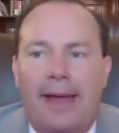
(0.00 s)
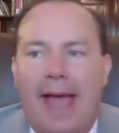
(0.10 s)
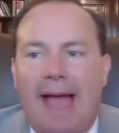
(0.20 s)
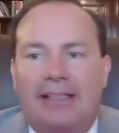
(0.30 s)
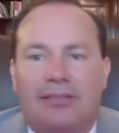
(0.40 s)

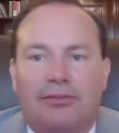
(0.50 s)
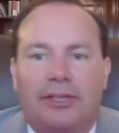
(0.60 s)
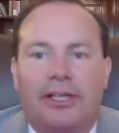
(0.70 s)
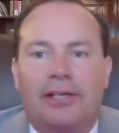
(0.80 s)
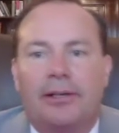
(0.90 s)

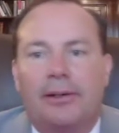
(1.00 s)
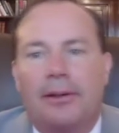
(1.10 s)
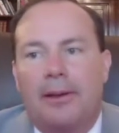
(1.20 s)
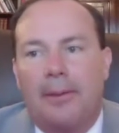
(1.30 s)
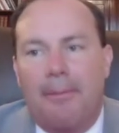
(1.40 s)
actively
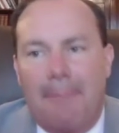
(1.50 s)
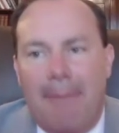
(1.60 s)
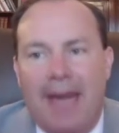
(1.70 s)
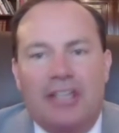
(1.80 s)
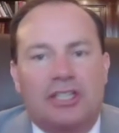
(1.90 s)

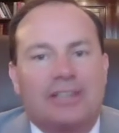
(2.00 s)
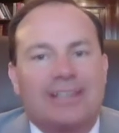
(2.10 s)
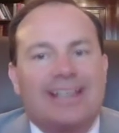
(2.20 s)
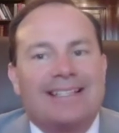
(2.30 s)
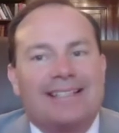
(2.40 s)
manage
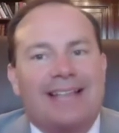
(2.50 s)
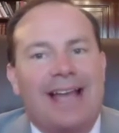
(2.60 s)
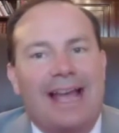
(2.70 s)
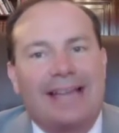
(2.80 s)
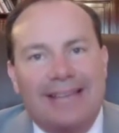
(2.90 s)

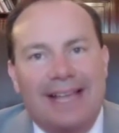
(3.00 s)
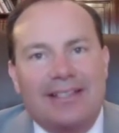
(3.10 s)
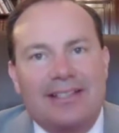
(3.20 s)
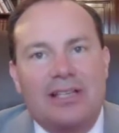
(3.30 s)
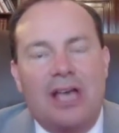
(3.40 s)
less and
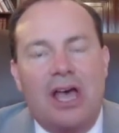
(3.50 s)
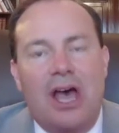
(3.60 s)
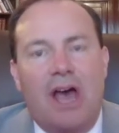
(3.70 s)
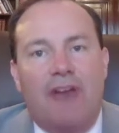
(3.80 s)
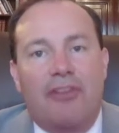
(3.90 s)
less
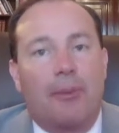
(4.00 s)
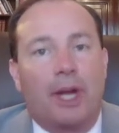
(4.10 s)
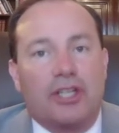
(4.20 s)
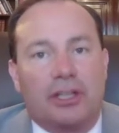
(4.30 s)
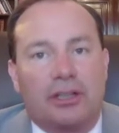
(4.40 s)
of the
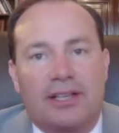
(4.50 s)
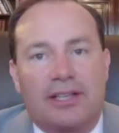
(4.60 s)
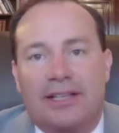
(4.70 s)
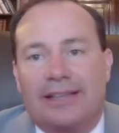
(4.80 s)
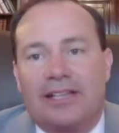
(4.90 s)
budget,
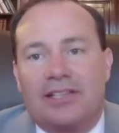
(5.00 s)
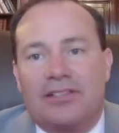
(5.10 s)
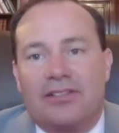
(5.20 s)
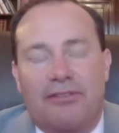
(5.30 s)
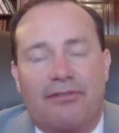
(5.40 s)
less and less
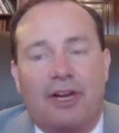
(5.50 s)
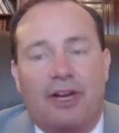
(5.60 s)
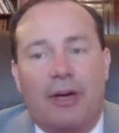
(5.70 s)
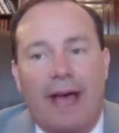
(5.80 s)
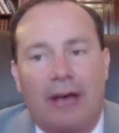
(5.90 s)
of the
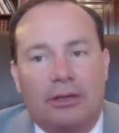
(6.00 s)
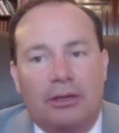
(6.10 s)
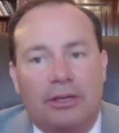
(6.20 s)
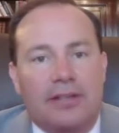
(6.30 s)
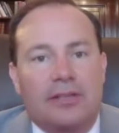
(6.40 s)
federal
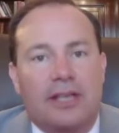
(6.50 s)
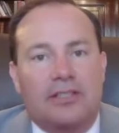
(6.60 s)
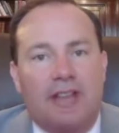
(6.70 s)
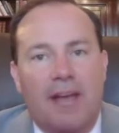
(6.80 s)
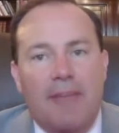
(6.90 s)
outlays
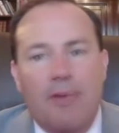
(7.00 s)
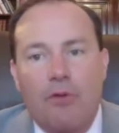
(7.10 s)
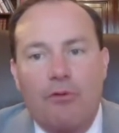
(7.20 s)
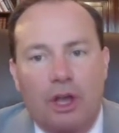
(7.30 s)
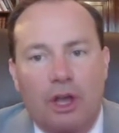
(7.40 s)
as time
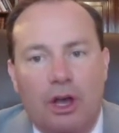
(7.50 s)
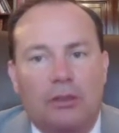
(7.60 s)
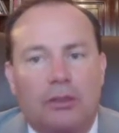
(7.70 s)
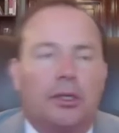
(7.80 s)
moves on.